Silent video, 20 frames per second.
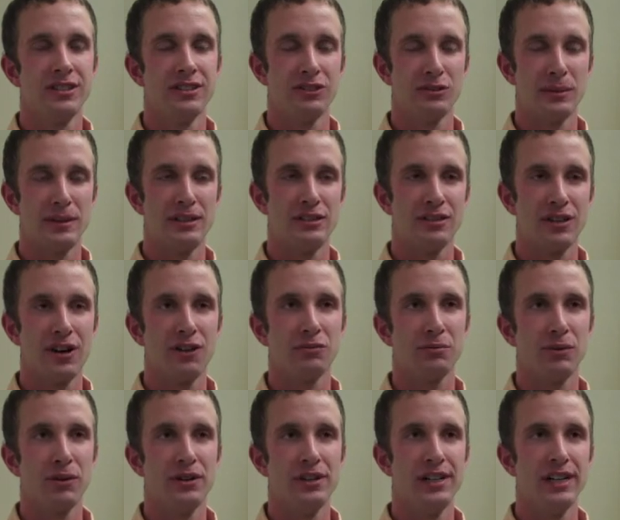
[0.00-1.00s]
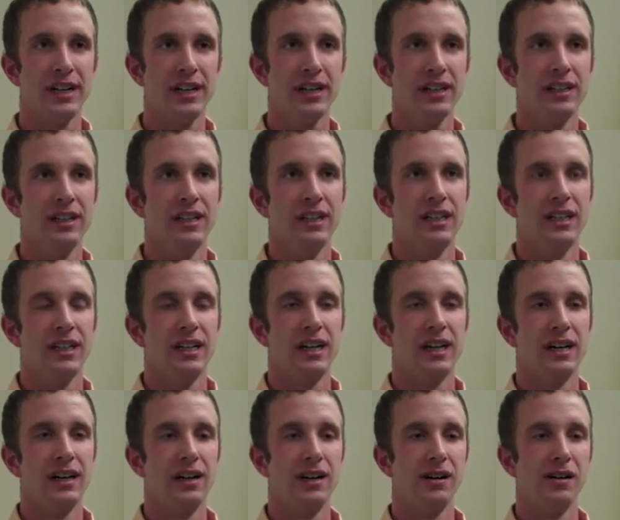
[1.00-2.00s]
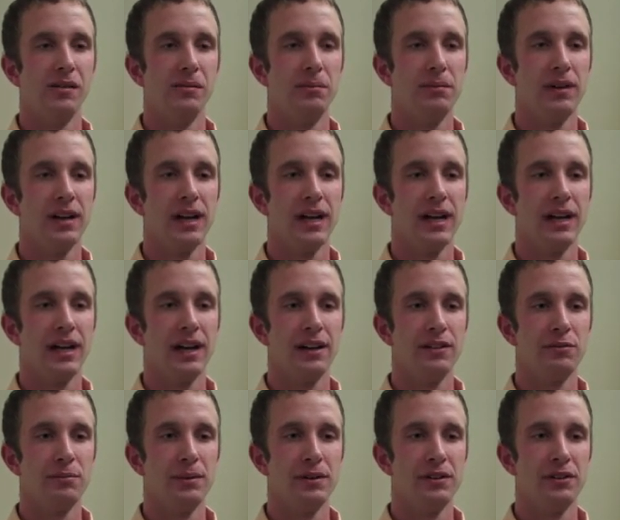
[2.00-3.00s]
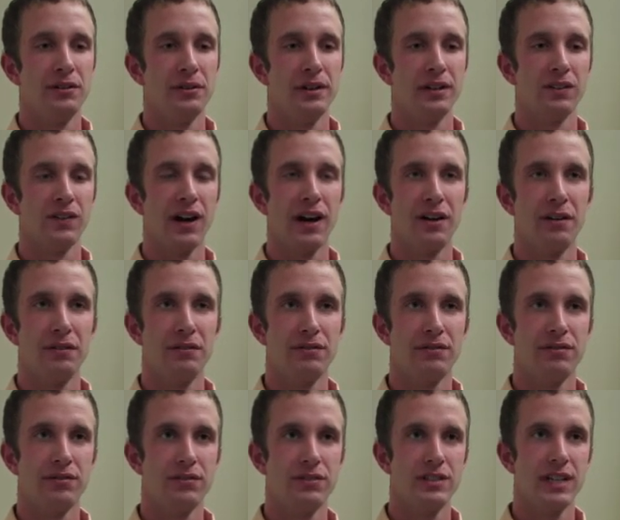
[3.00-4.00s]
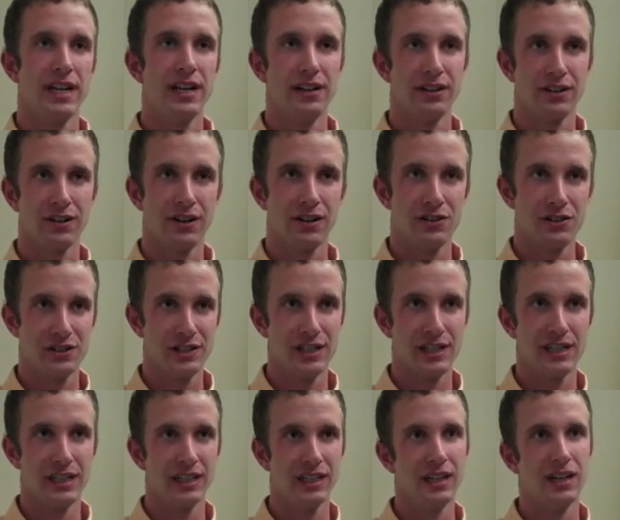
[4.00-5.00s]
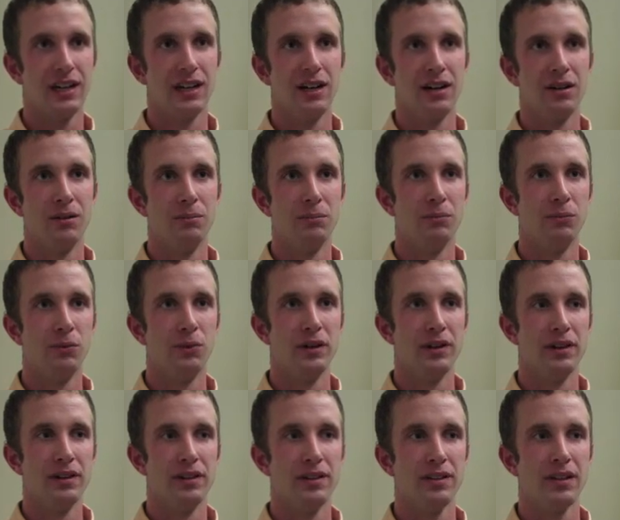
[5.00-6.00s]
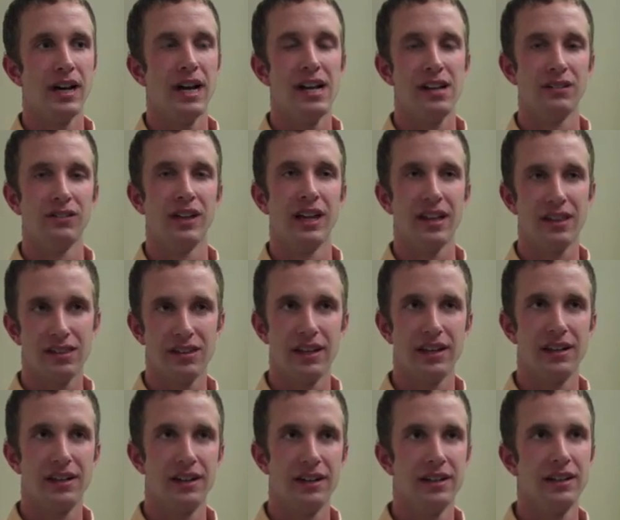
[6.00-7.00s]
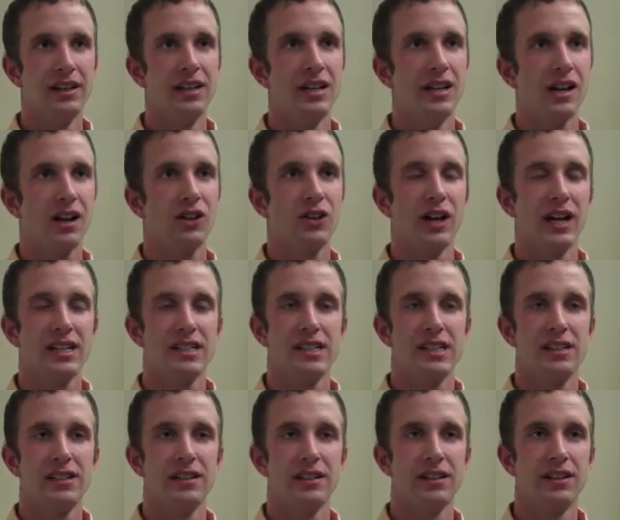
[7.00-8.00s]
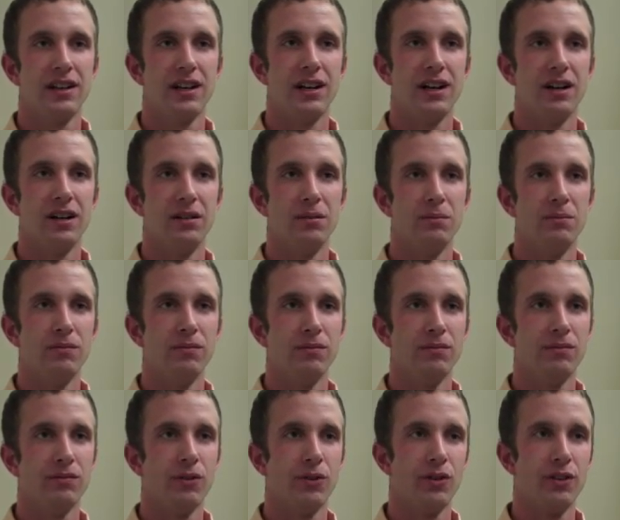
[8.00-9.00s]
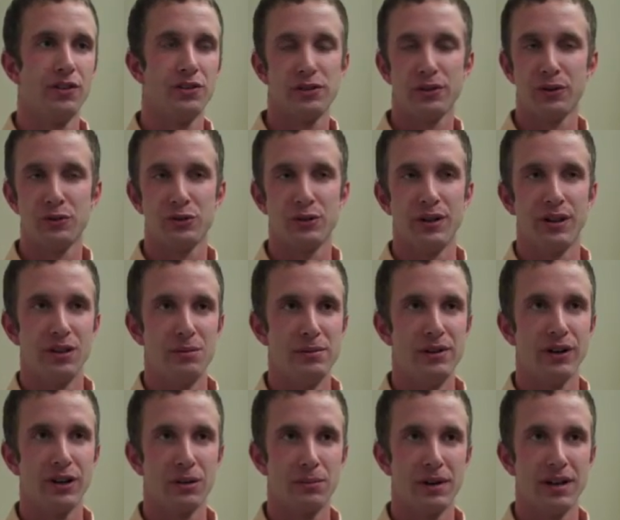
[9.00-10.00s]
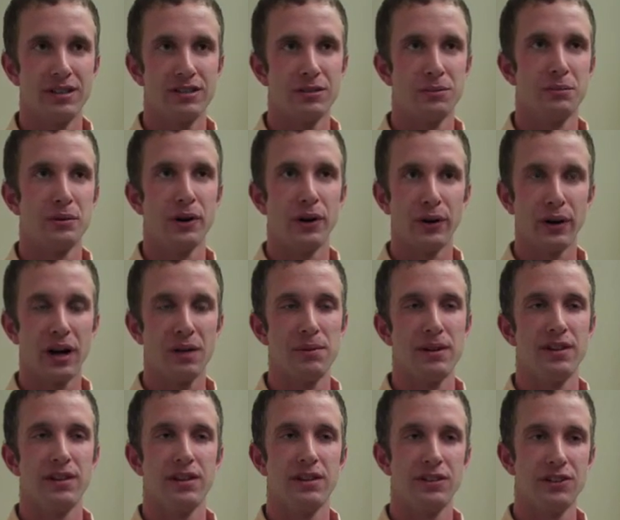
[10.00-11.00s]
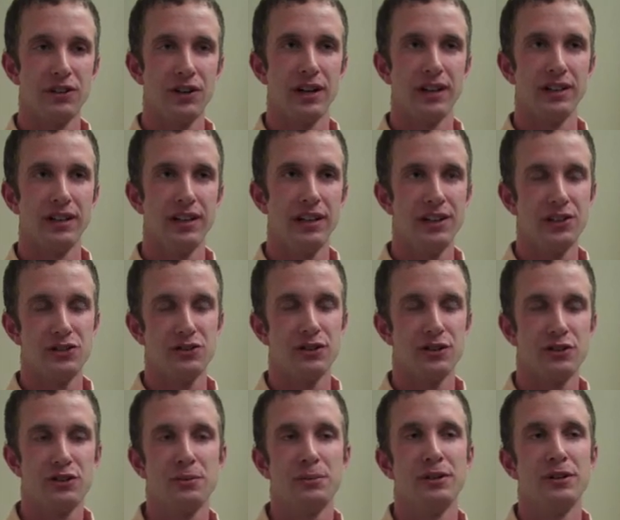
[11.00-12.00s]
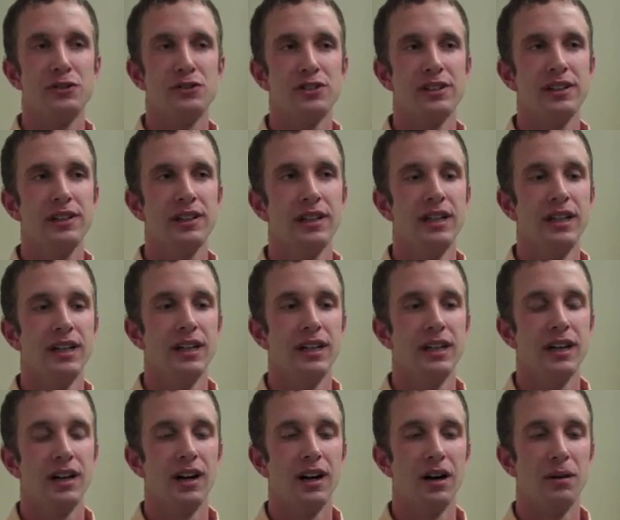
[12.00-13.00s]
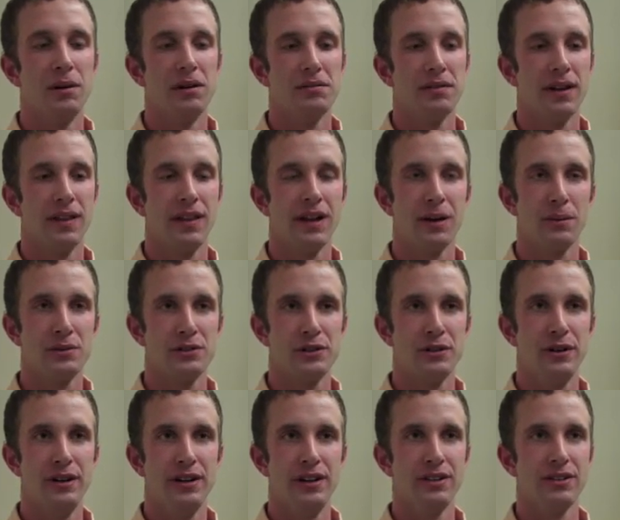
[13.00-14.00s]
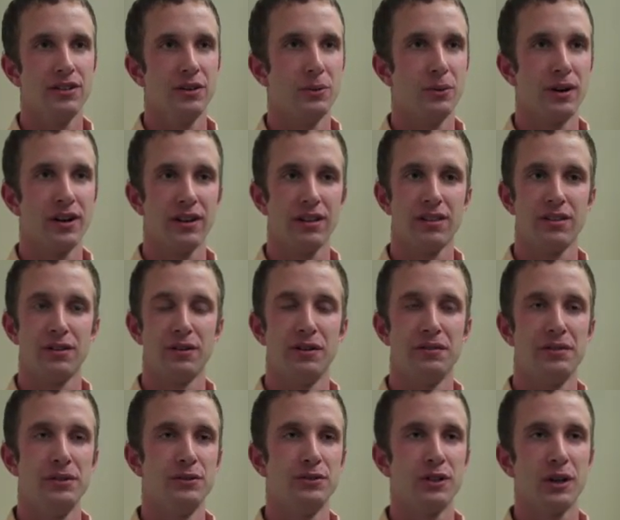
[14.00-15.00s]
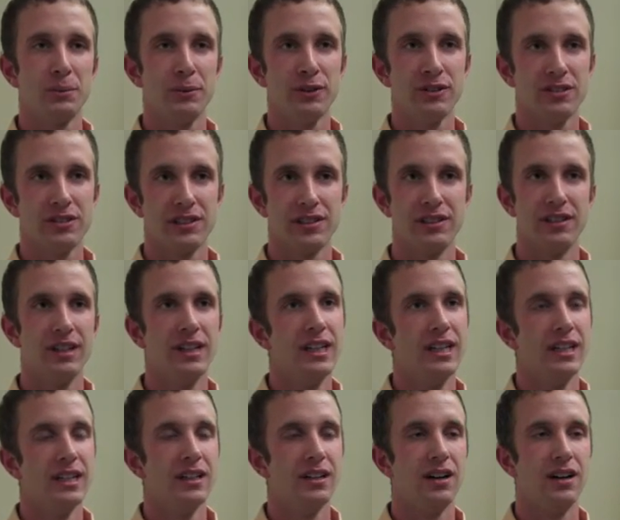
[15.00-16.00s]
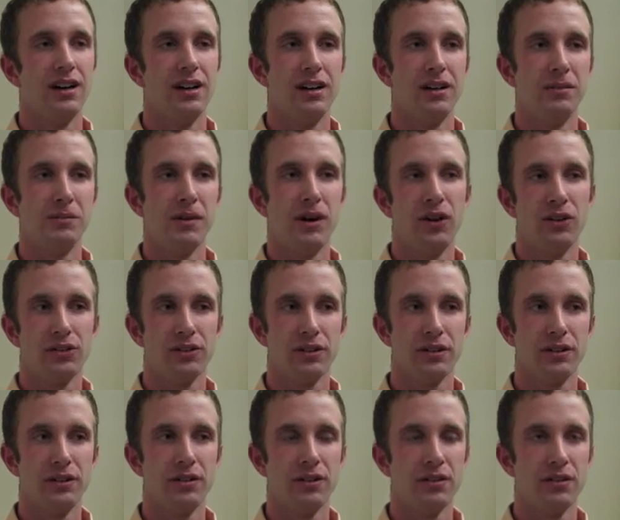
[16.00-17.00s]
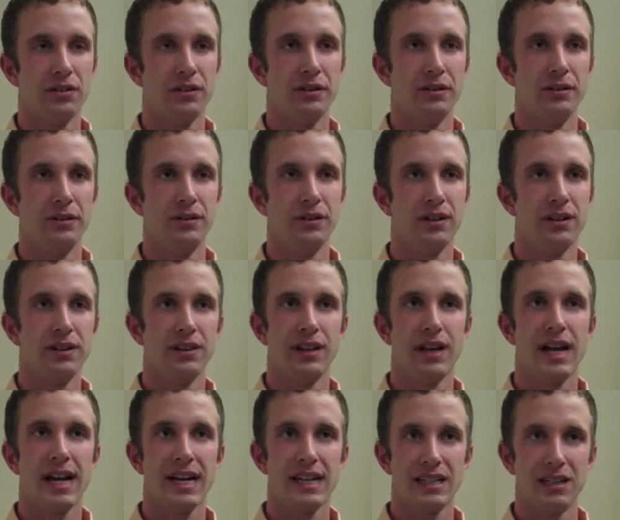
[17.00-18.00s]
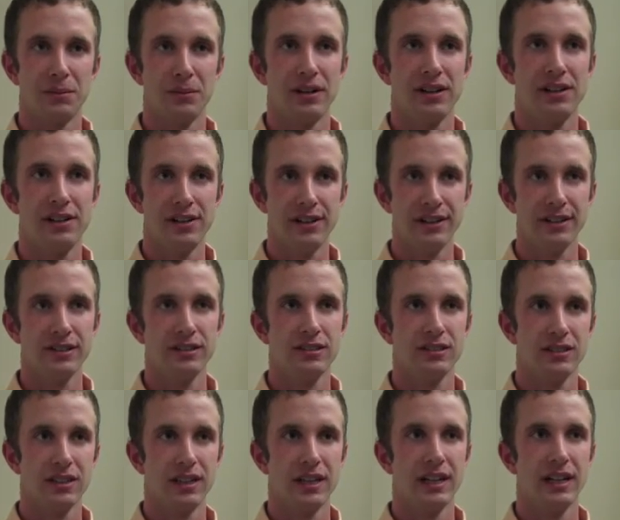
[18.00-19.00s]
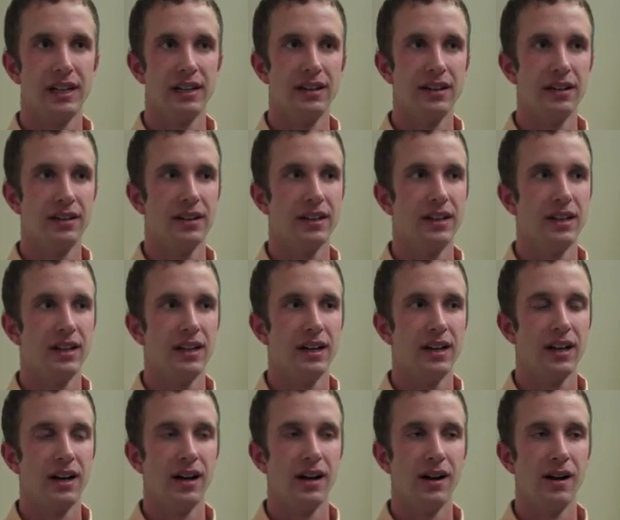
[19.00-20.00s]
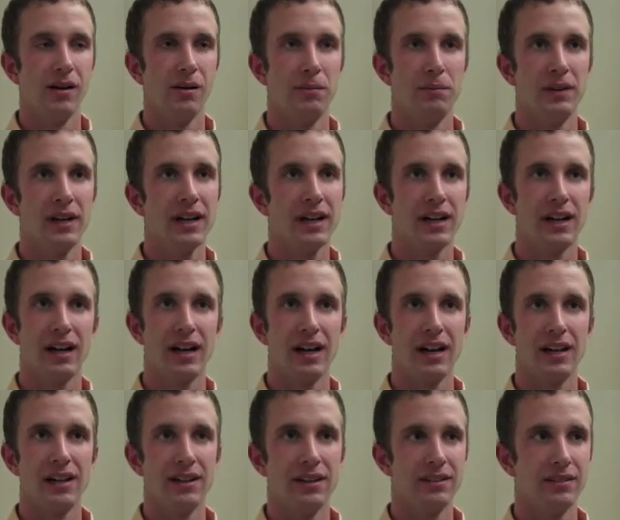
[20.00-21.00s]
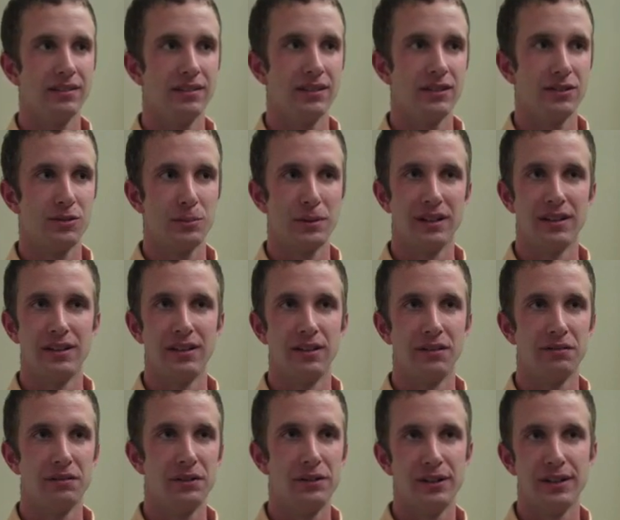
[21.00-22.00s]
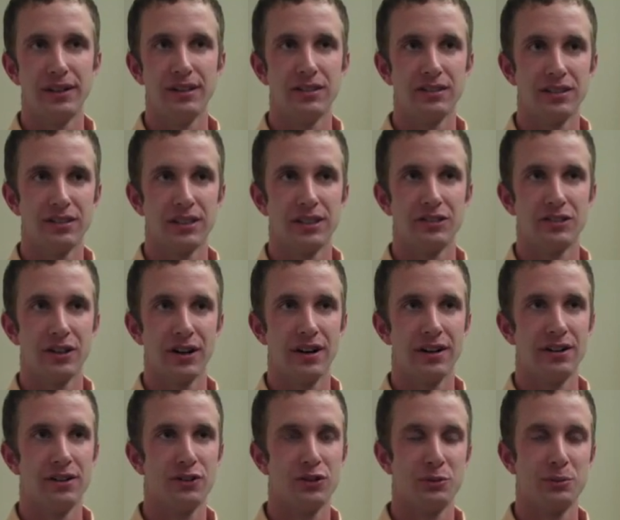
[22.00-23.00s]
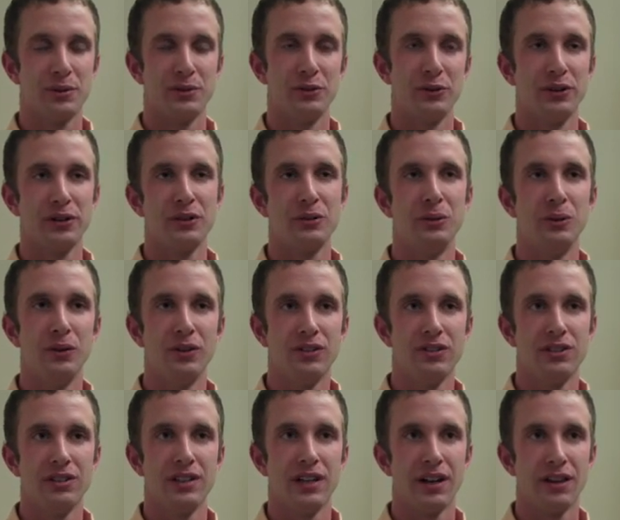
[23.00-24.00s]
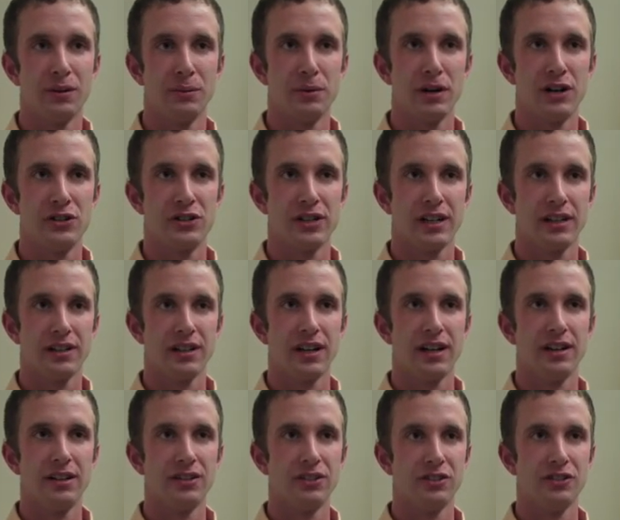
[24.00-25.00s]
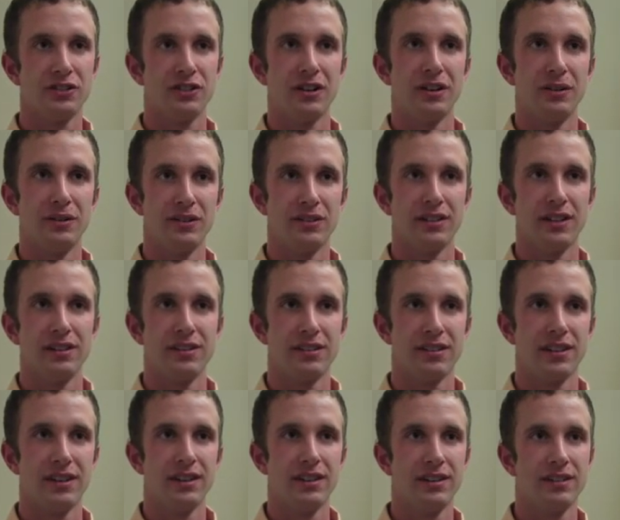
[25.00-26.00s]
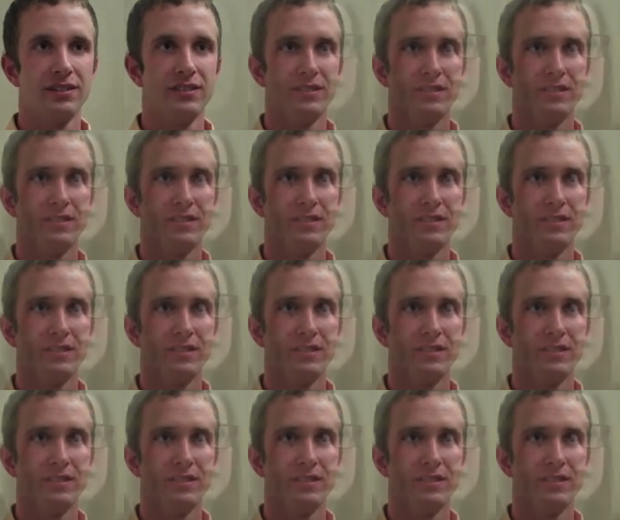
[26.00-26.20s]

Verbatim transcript: since my sophomore year. Um, and I've been doing a lot of data crunching um, with height and length data collected um, for the children in the milk and medicine program at, during each distribution. Um, I've had the opportunity to work through a few summers and um, also through the academic years. And um, yeah, I it's been a few years since I started, and it's just been really cool to see how the project has grown since then.